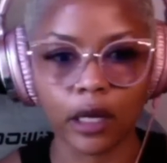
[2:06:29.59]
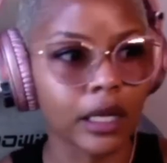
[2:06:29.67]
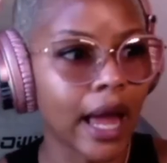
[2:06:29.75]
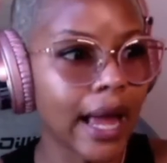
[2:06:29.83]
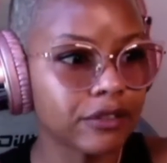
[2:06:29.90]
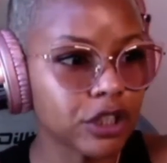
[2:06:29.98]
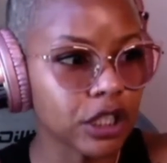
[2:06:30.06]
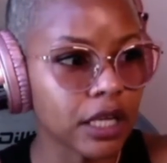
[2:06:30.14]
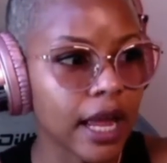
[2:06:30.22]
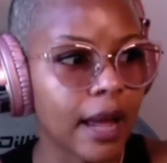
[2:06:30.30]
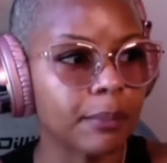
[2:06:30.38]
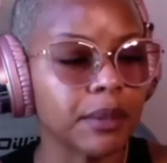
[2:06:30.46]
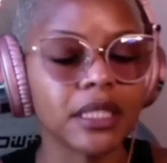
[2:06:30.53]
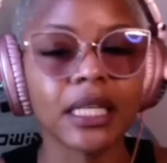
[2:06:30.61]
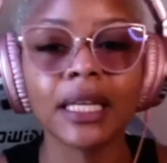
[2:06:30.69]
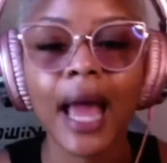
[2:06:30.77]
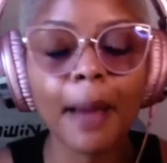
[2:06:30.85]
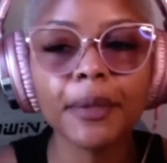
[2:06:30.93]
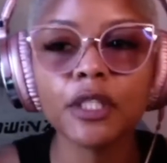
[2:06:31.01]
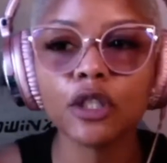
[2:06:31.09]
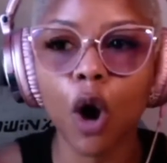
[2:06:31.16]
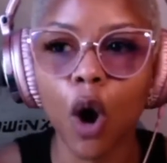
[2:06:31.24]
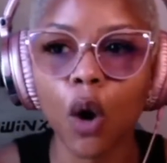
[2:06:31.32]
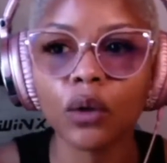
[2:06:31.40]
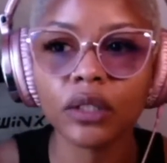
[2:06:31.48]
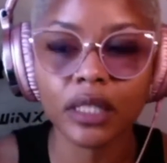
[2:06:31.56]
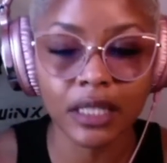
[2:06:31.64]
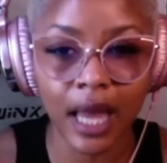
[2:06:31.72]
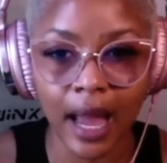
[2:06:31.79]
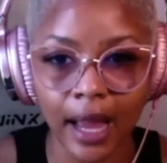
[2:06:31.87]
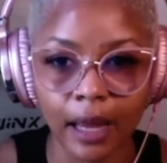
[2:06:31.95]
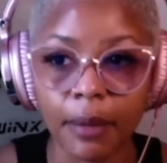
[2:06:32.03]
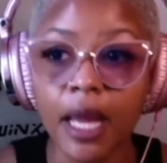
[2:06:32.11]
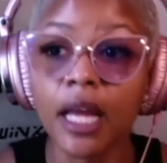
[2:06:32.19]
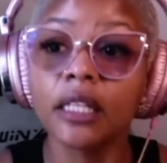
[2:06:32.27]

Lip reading: Life shit happens. It happens all the time.